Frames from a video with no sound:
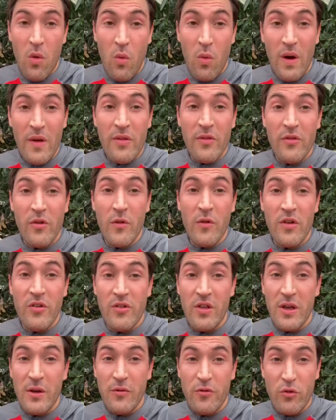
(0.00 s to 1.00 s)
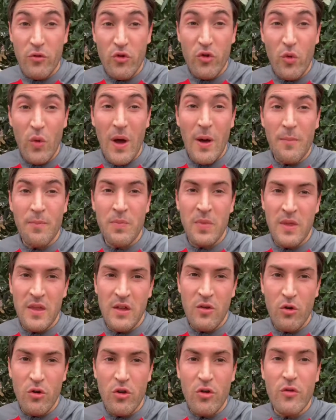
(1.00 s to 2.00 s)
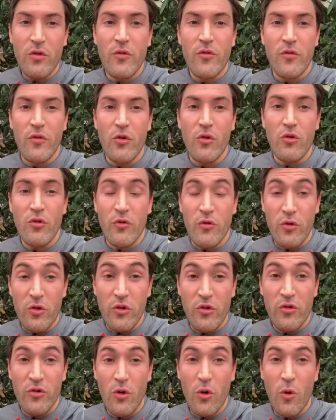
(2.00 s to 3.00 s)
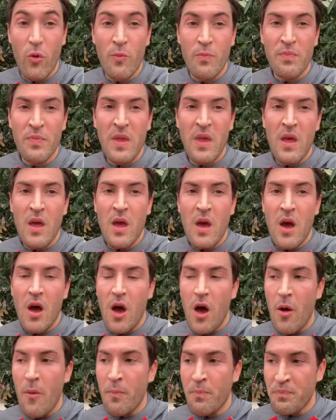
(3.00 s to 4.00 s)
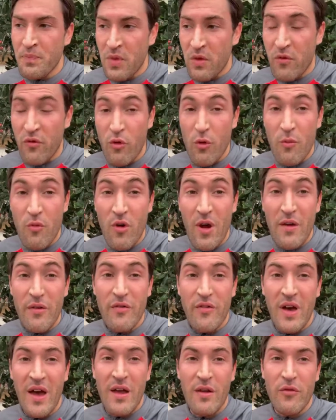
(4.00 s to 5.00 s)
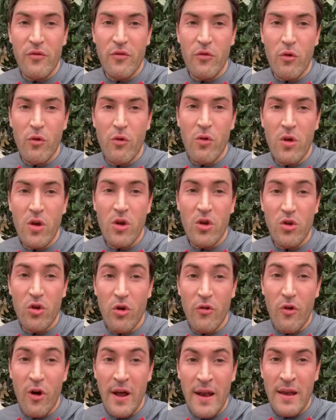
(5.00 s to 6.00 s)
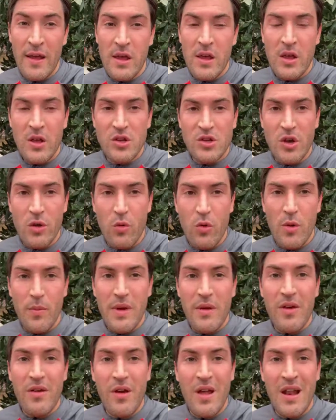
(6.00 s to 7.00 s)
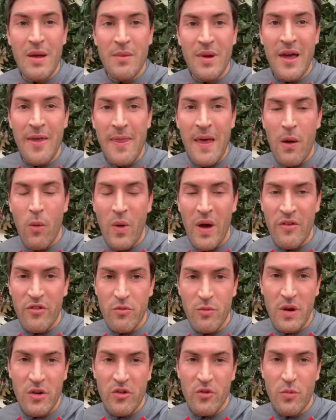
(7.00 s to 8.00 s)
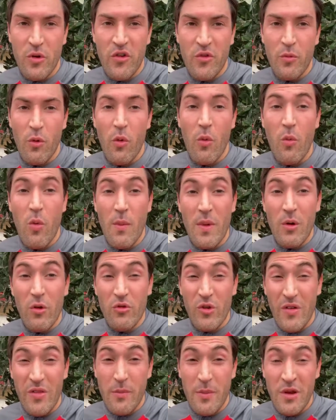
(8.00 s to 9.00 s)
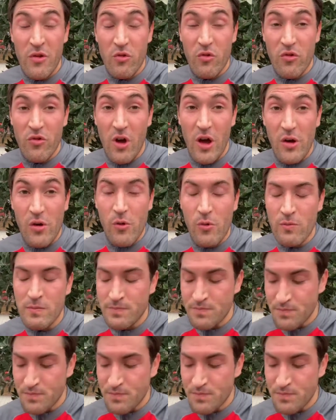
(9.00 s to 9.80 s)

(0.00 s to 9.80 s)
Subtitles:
One's obviously through sweat, then you've got through your stool, through breath, and through urine. So you want to be eliminating that waste as much as possible. Women also have the menstrual cycle.